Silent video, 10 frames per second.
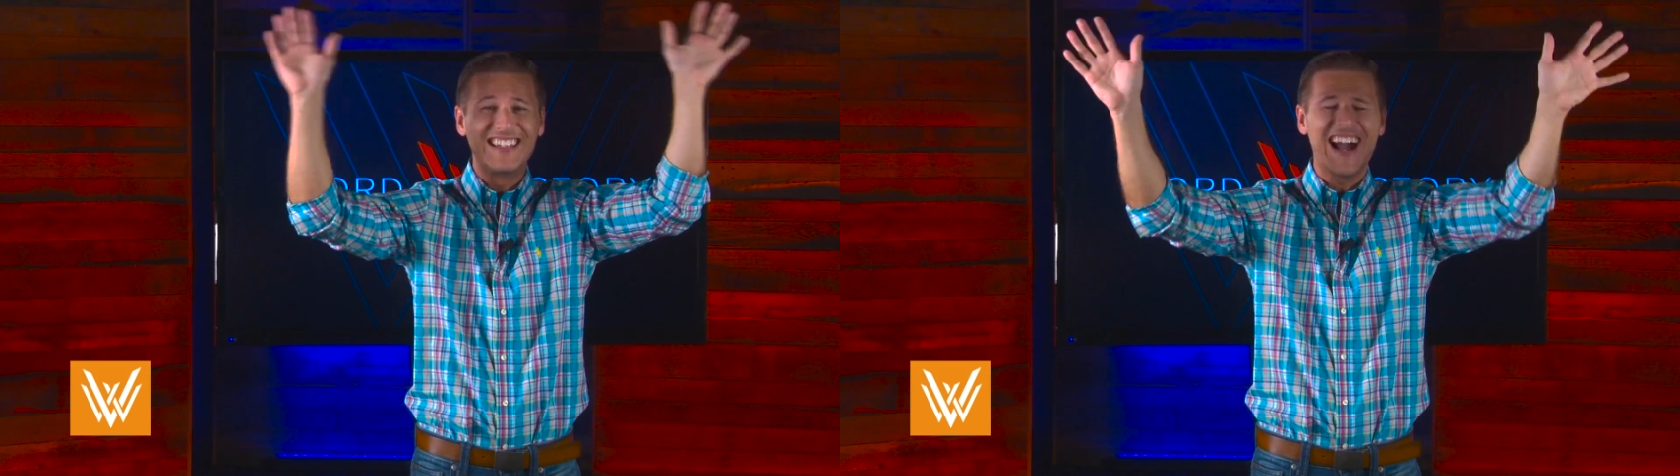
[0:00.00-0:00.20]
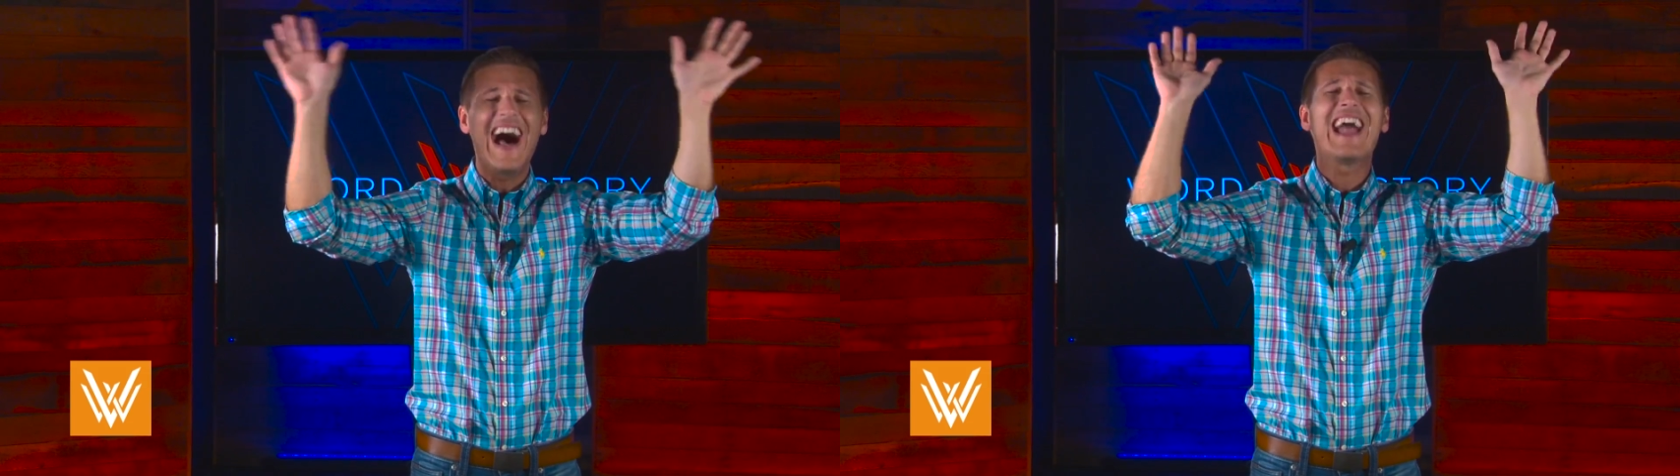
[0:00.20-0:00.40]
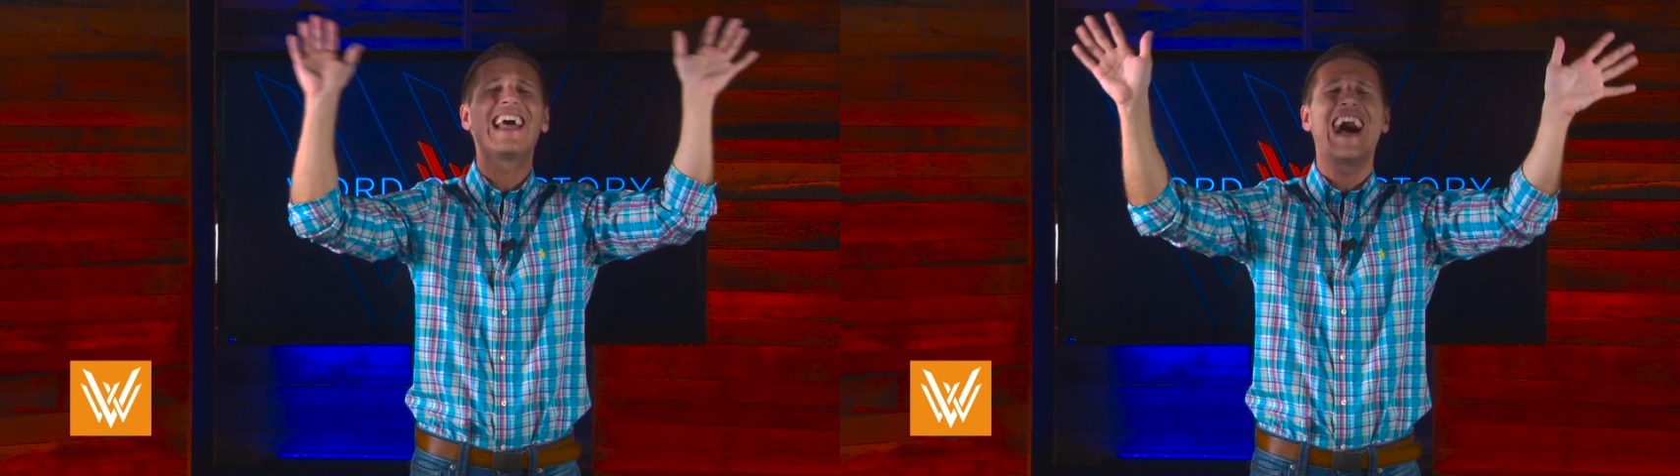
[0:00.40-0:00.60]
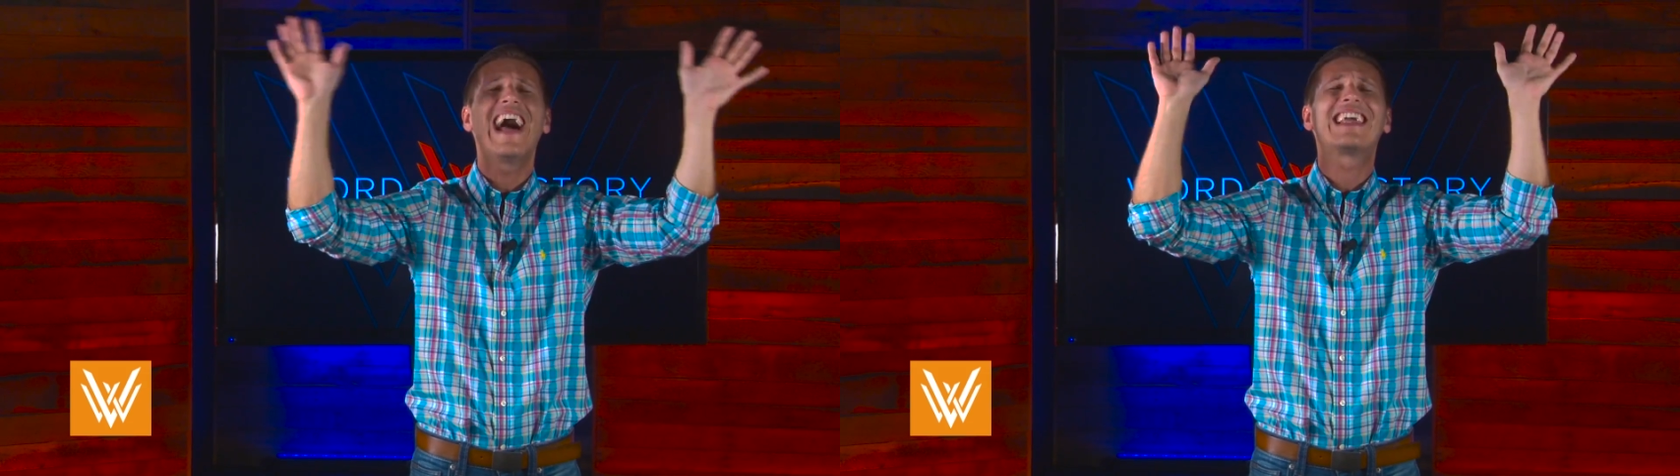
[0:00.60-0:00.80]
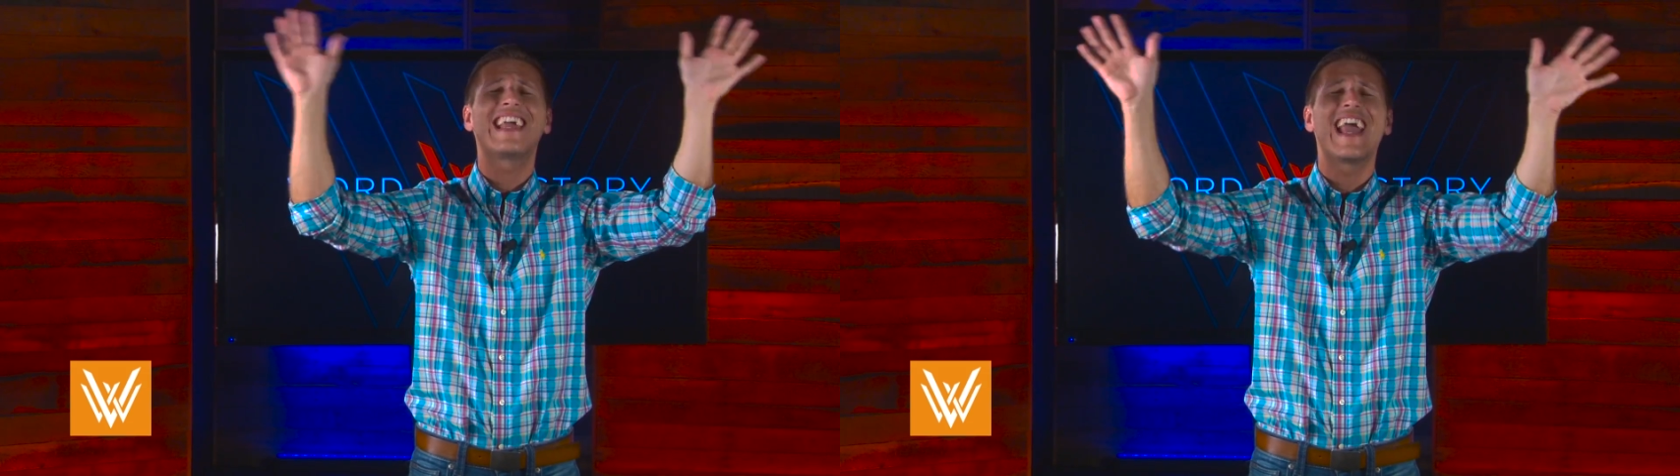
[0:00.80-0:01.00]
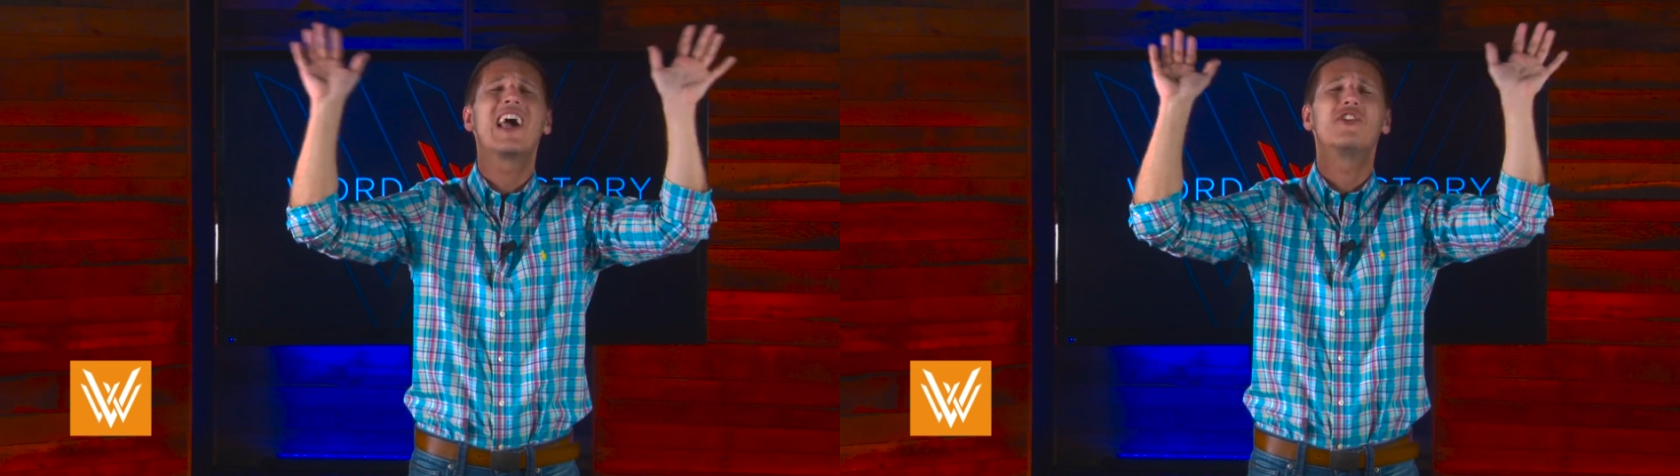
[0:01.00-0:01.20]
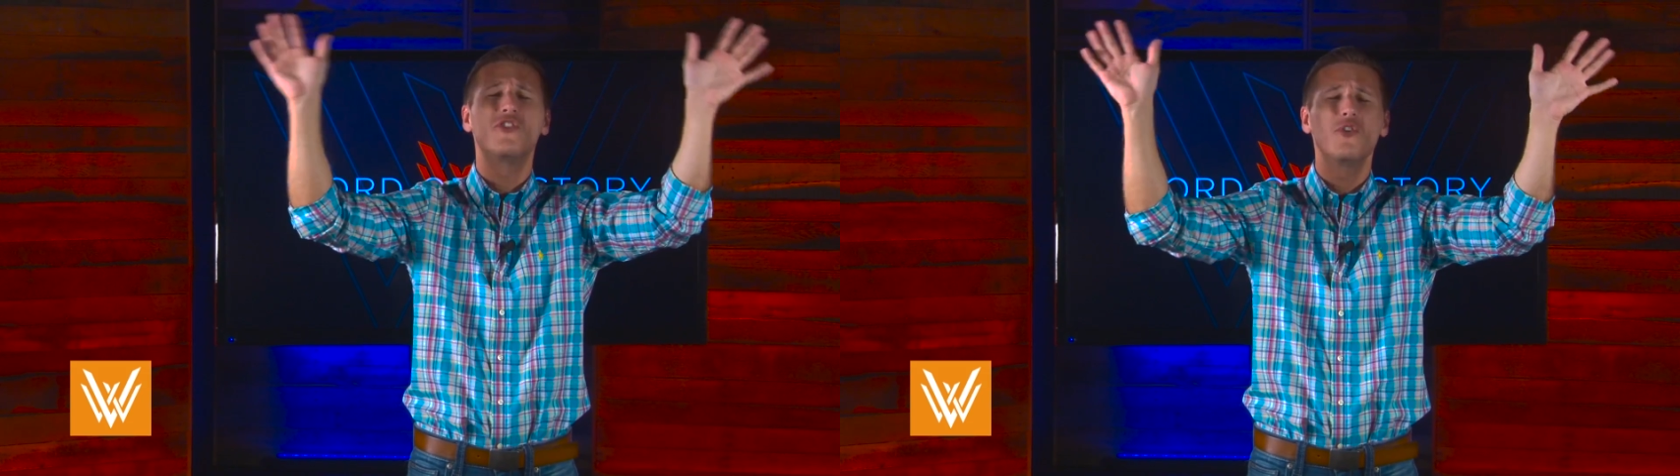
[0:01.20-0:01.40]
"God, I can't